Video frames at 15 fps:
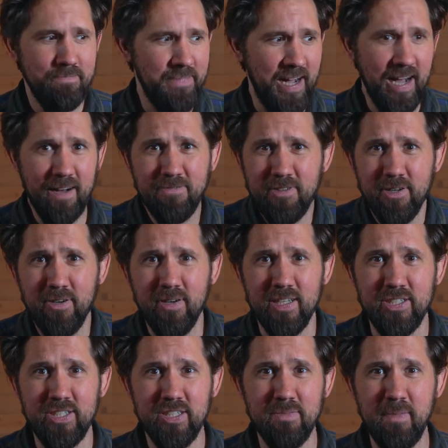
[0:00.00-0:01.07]
After all,
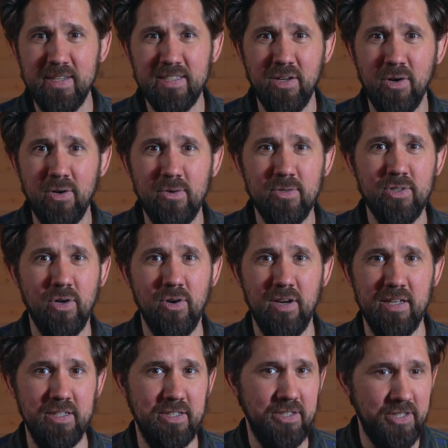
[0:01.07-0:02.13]
it just makes the whole
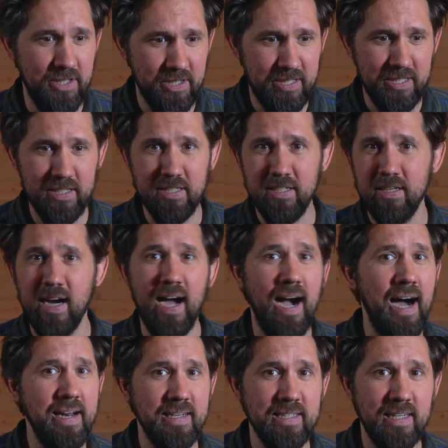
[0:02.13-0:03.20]
toilet dirtier,
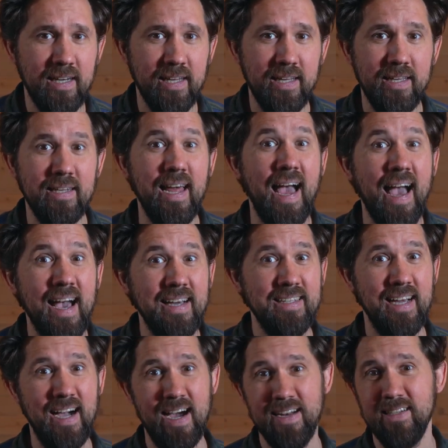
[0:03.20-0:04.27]
harder to clean, and
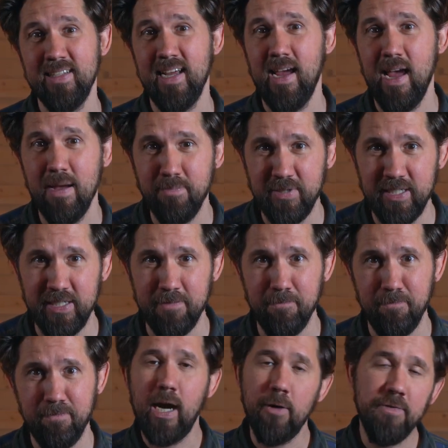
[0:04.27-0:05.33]
harder to empty.
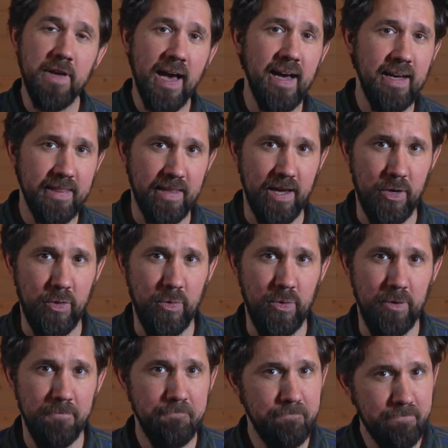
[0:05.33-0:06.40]
Now, if you had that
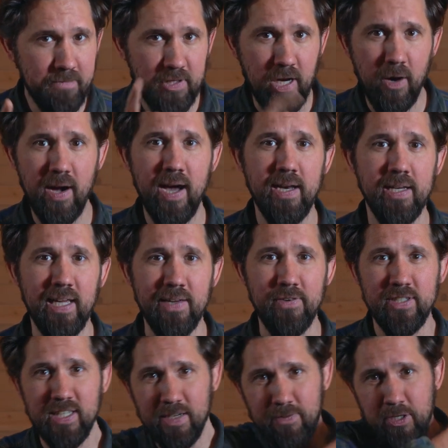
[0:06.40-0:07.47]
thought, go ahead and give
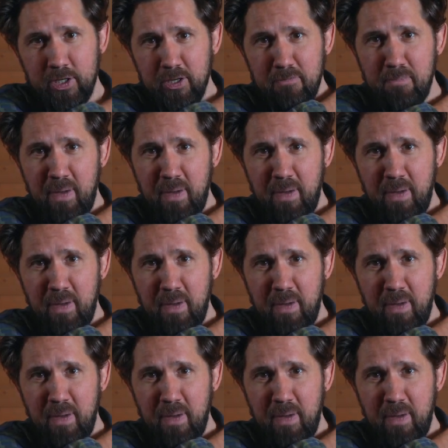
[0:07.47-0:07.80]
yourself a good